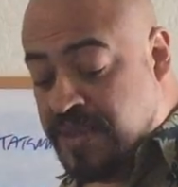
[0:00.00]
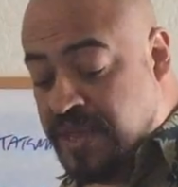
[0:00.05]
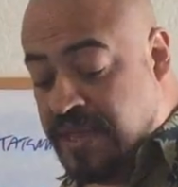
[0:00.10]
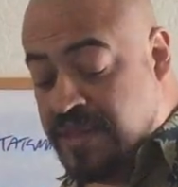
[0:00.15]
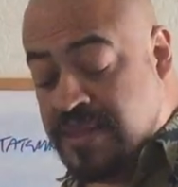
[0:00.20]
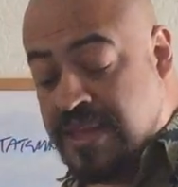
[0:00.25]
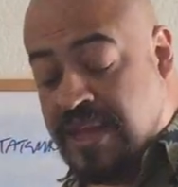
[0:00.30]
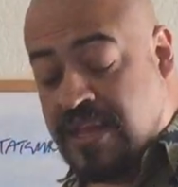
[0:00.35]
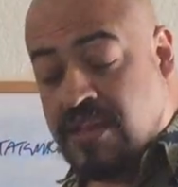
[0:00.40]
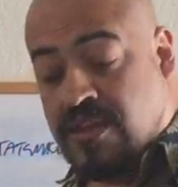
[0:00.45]

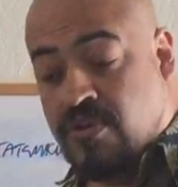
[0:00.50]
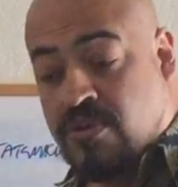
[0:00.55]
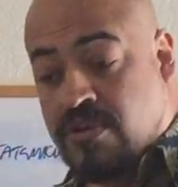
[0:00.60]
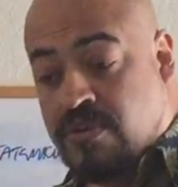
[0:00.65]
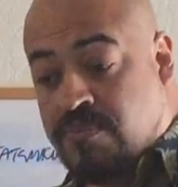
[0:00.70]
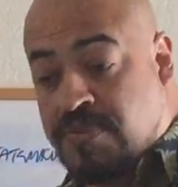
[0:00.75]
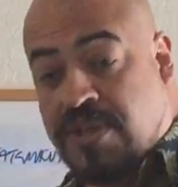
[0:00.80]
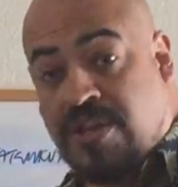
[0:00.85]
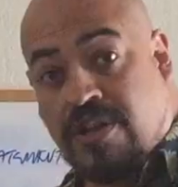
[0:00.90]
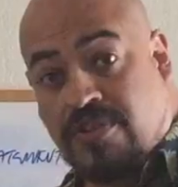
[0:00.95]
And that
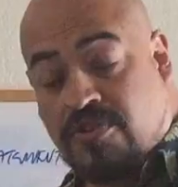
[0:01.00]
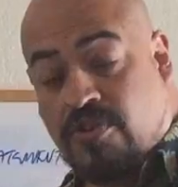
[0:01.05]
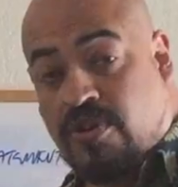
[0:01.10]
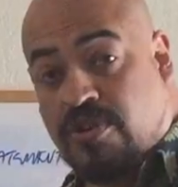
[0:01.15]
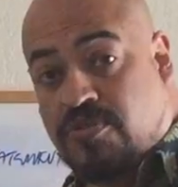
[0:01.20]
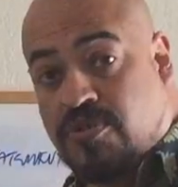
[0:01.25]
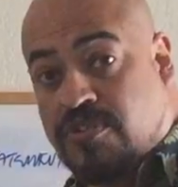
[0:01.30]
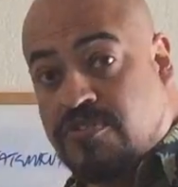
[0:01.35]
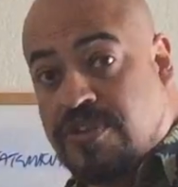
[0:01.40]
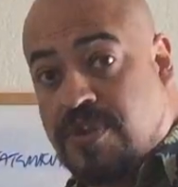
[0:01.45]
because you're
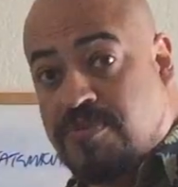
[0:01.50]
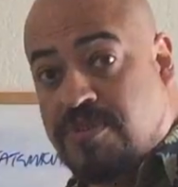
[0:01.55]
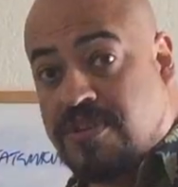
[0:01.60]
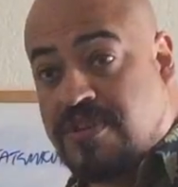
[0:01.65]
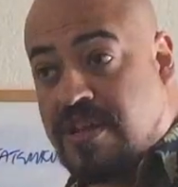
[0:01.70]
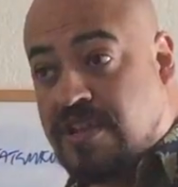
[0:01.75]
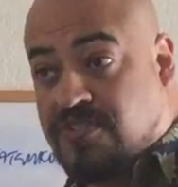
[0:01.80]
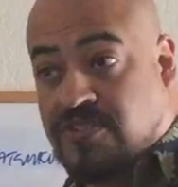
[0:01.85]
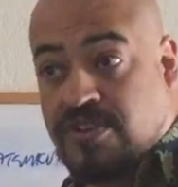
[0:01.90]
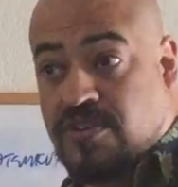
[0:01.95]
always doing
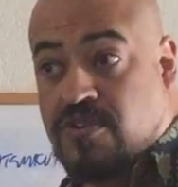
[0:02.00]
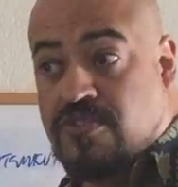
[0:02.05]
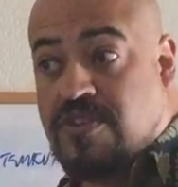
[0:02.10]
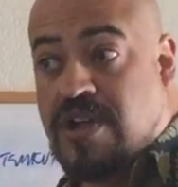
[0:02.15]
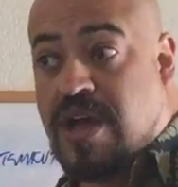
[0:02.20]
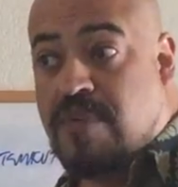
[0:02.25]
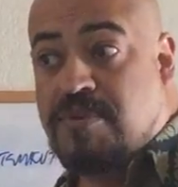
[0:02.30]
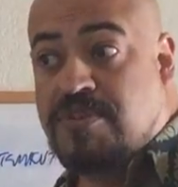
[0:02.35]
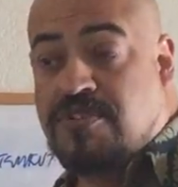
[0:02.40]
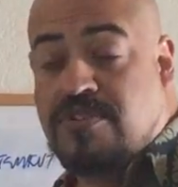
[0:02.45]
subset testing, your
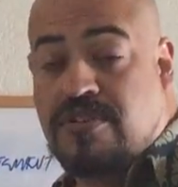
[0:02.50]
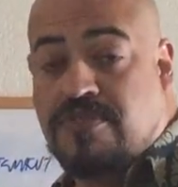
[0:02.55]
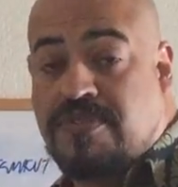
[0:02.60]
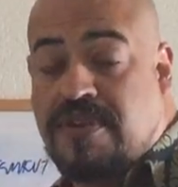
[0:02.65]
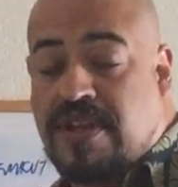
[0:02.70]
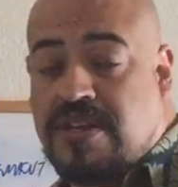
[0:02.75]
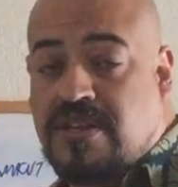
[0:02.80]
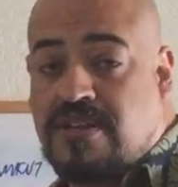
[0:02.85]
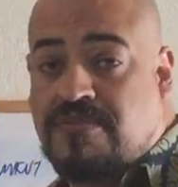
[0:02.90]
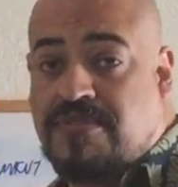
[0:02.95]
job isn't to
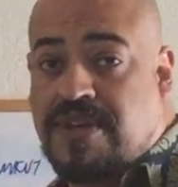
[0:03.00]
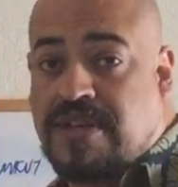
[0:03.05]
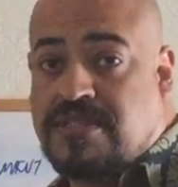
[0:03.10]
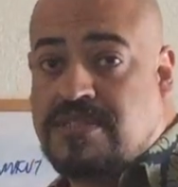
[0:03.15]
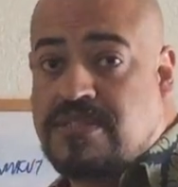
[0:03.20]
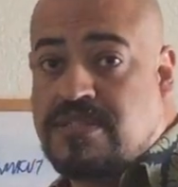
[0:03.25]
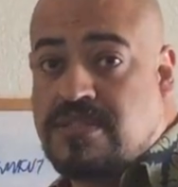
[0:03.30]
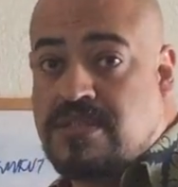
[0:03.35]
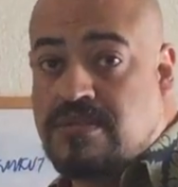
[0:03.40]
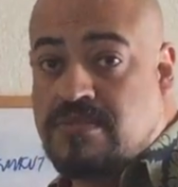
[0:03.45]
find
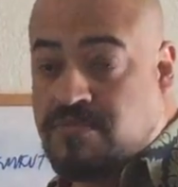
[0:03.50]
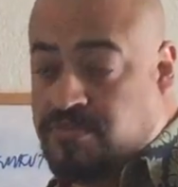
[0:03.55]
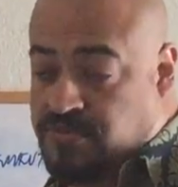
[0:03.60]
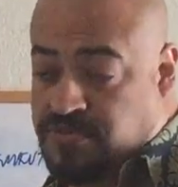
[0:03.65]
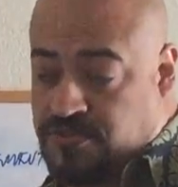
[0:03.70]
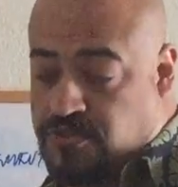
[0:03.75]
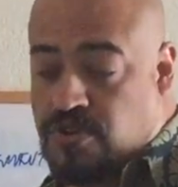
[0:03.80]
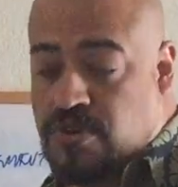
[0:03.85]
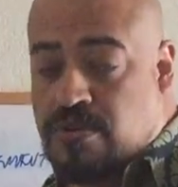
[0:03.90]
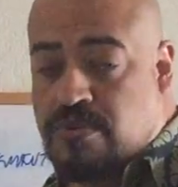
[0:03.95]
defects.
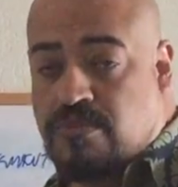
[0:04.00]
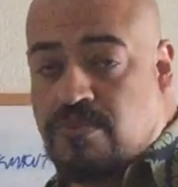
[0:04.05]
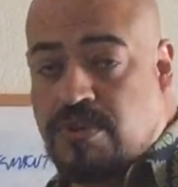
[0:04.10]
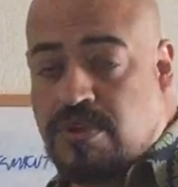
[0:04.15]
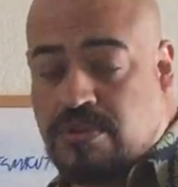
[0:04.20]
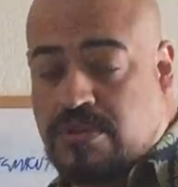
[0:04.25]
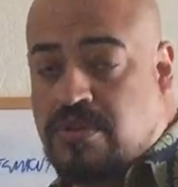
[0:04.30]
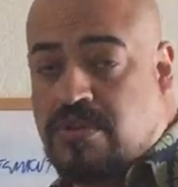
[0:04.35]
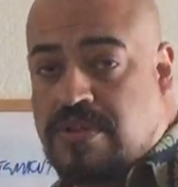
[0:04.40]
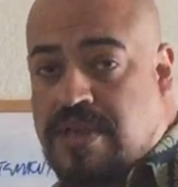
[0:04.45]
Sure,
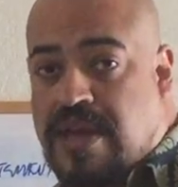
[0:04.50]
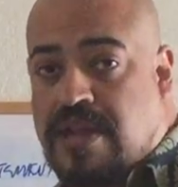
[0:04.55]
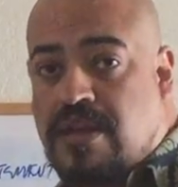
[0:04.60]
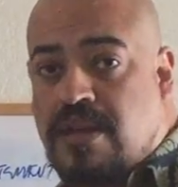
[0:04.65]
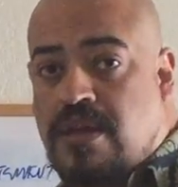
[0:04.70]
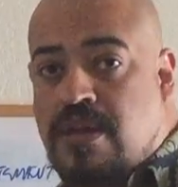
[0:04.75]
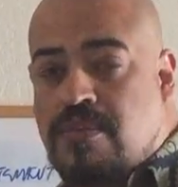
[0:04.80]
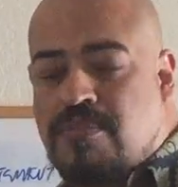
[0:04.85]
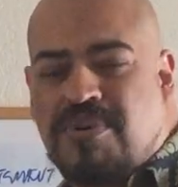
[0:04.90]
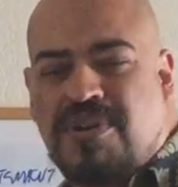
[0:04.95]
we'll do
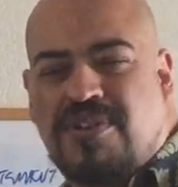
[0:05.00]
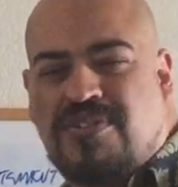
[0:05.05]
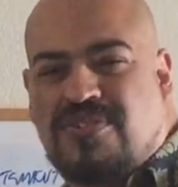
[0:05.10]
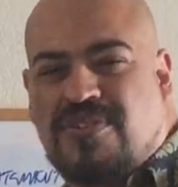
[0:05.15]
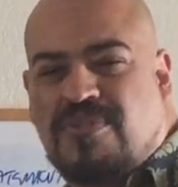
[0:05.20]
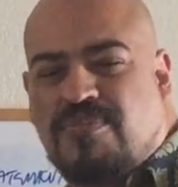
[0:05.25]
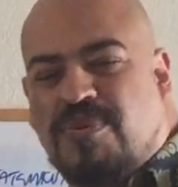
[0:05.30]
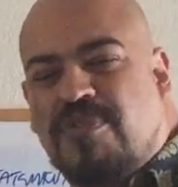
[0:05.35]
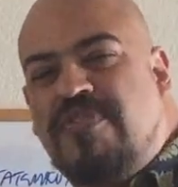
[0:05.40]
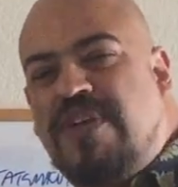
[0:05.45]
that, but it's
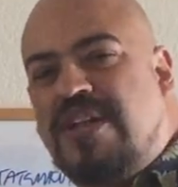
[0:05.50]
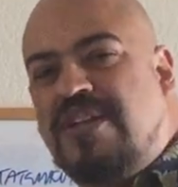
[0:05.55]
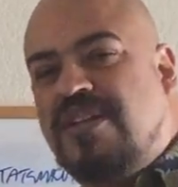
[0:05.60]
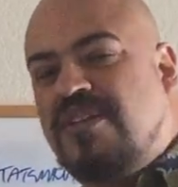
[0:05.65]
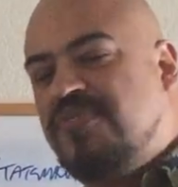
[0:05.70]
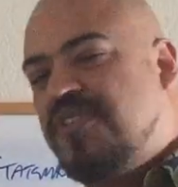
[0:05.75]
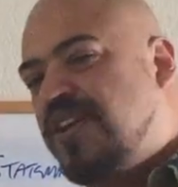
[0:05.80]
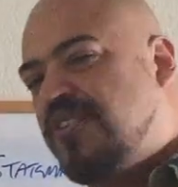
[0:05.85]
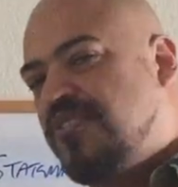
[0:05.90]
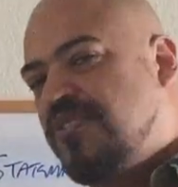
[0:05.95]
to prevent
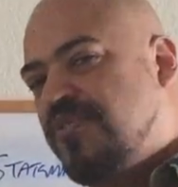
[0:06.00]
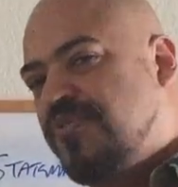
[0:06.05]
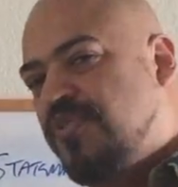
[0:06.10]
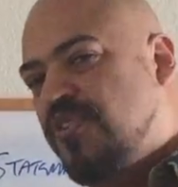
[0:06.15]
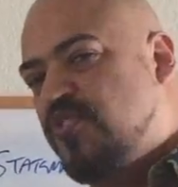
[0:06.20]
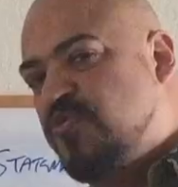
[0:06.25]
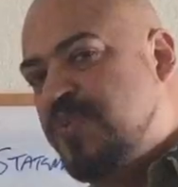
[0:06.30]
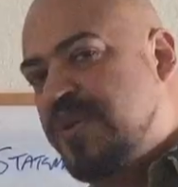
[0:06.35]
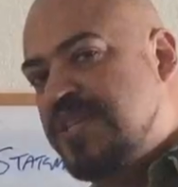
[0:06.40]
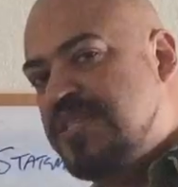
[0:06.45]
defects in the
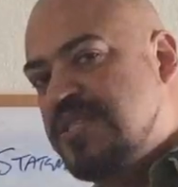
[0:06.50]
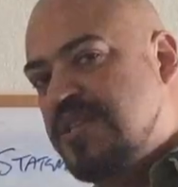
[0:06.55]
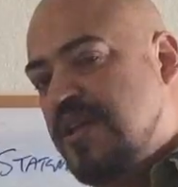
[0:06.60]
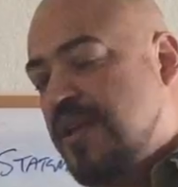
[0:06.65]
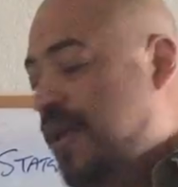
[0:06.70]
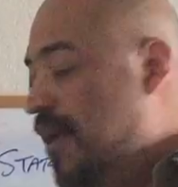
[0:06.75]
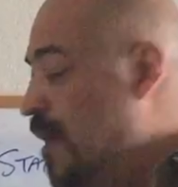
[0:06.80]
first place.